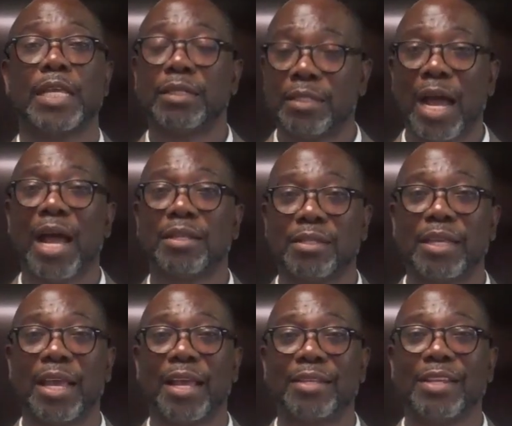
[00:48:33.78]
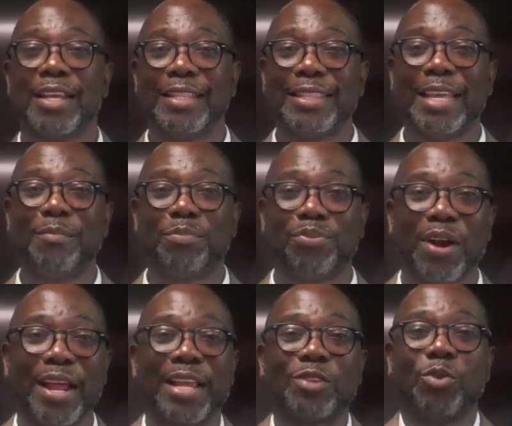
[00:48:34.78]
God says, then
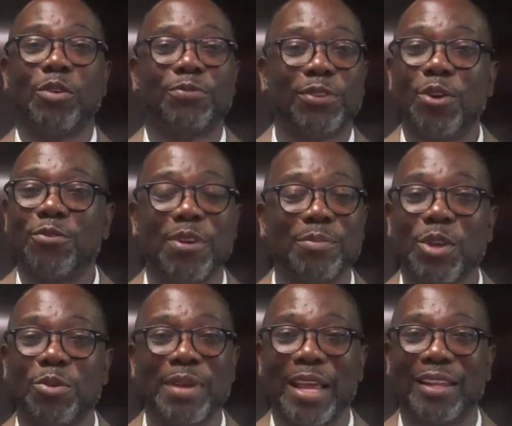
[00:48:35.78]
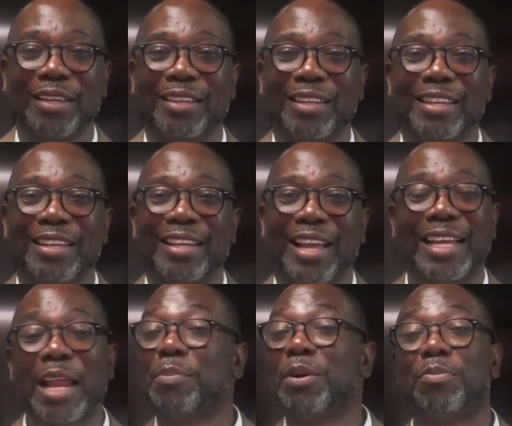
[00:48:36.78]
praise will flow from your belly. I
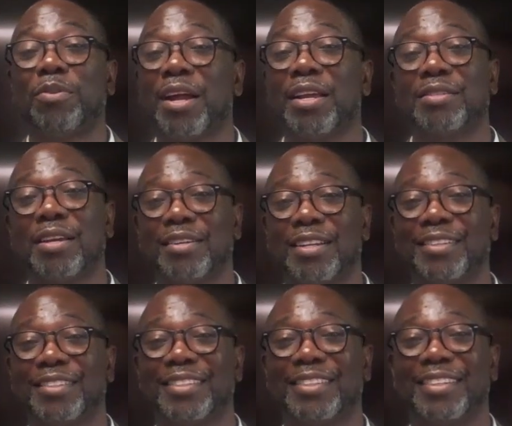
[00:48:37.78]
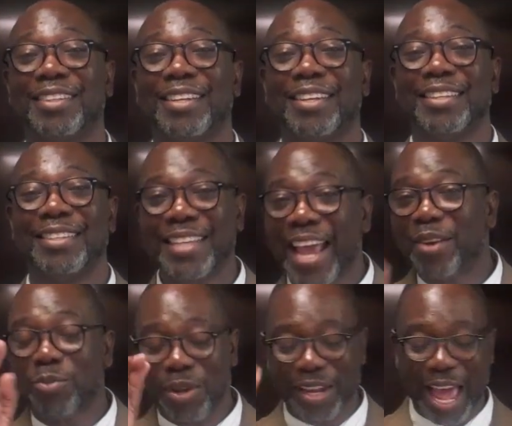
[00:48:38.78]
got to put a praise on it
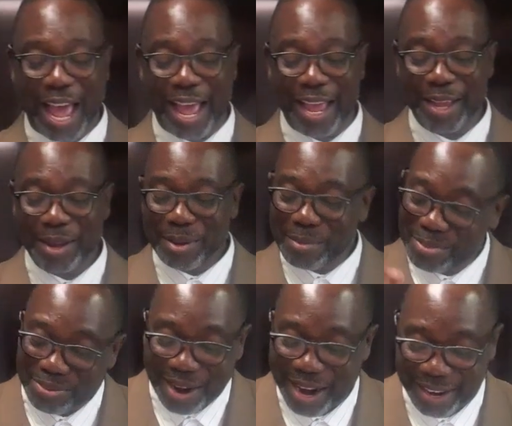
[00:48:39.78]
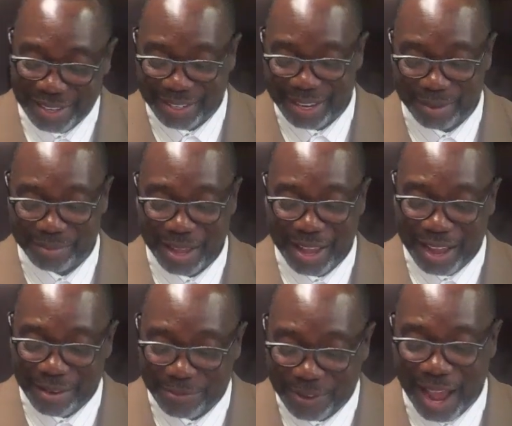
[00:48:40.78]
yet will I praise him.
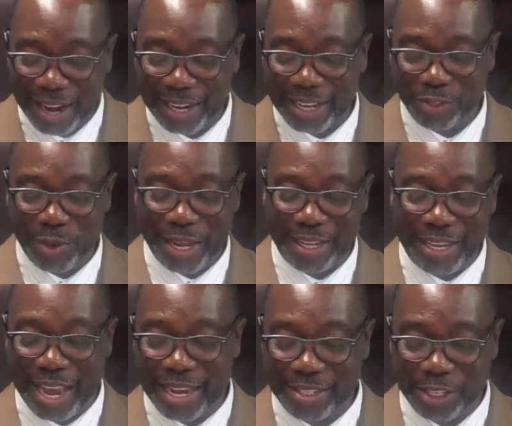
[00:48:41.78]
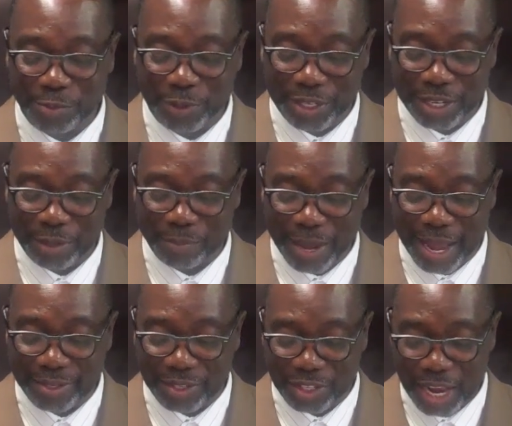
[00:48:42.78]
And finally, as we engage this particular
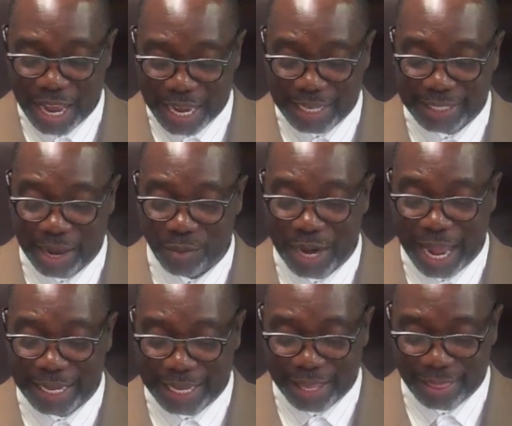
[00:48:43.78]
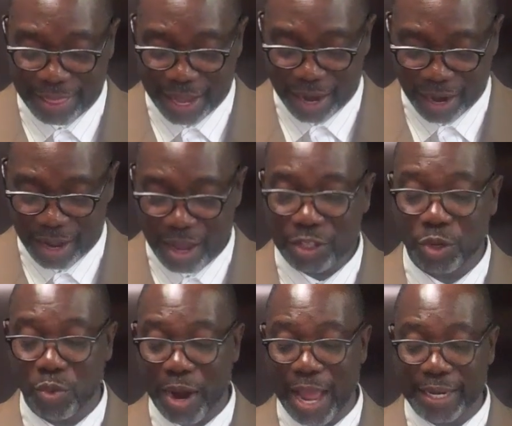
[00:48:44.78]
passage, he said, when I get there to
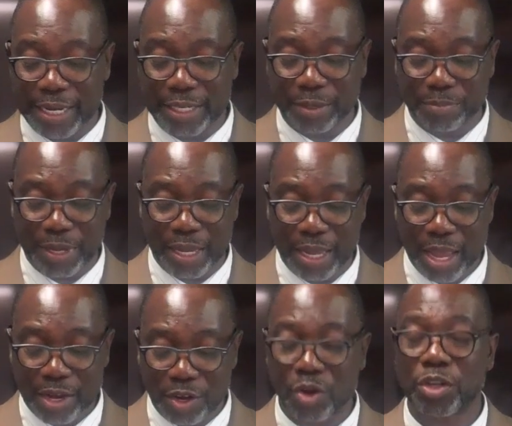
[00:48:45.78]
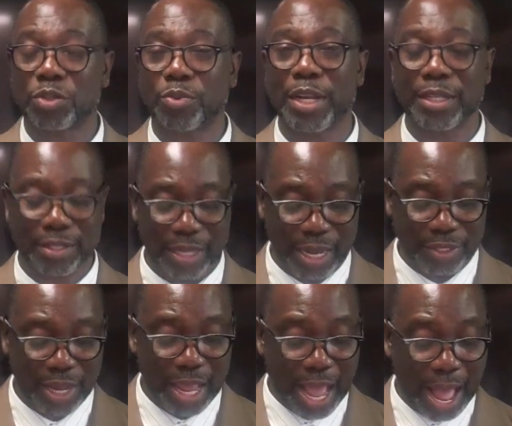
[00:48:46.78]
where I need to be, notice what he
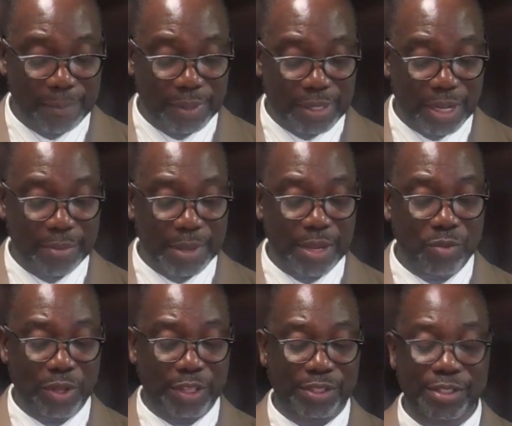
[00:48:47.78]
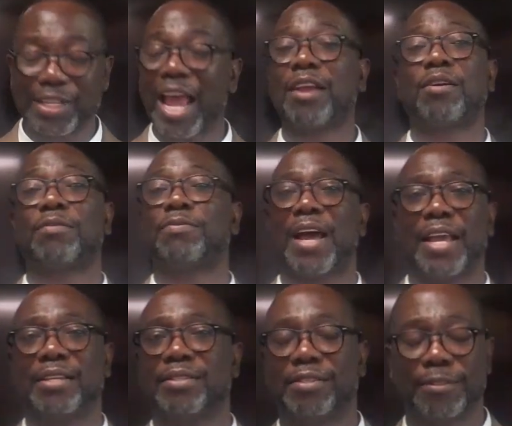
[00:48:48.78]
says, I'm coming with a
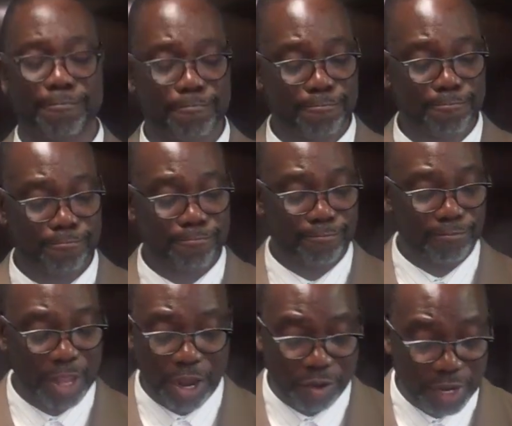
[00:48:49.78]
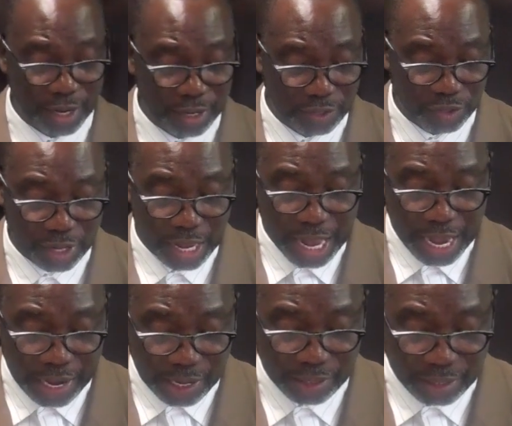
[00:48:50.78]
sacrifice. There it is.
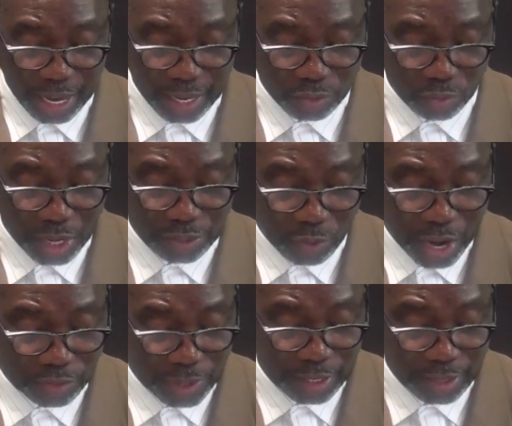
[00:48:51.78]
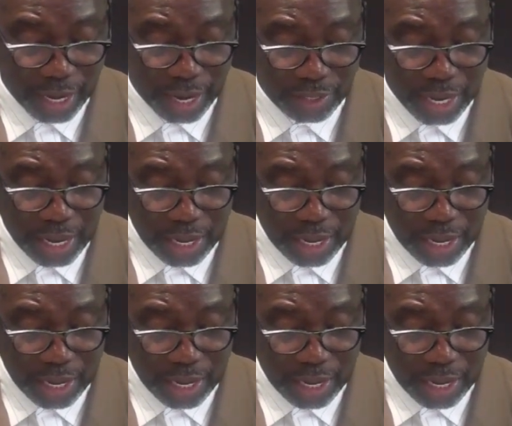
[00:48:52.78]
He says, watch, watch what he says.